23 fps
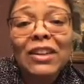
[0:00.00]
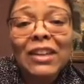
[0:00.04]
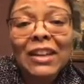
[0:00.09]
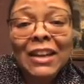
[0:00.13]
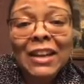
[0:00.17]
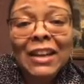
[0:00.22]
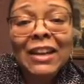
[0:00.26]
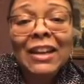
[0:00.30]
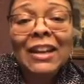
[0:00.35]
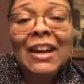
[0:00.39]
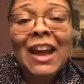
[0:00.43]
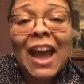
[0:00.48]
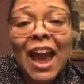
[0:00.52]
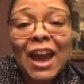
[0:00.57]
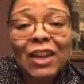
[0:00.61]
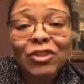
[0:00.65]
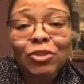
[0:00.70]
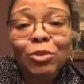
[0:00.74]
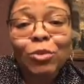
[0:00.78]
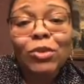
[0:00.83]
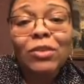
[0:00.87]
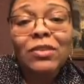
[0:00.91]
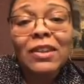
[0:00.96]
to get in and
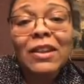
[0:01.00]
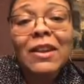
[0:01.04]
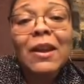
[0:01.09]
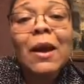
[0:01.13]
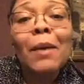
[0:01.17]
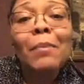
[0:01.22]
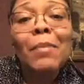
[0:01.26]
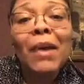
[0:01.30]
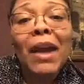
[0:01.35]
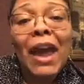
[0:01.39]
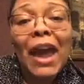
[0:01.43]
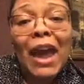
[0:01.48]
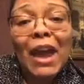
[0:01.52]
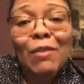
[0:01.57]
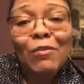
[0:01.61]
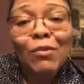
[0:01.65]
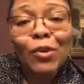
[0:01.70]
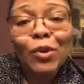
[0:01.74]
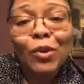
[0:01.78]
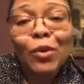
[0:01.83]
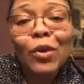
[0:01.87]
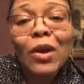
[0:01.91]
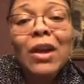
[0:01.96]
actually see a
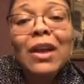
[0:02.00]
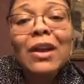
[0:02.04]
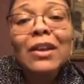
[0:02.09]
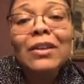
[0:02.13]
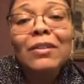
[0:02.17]
behavioral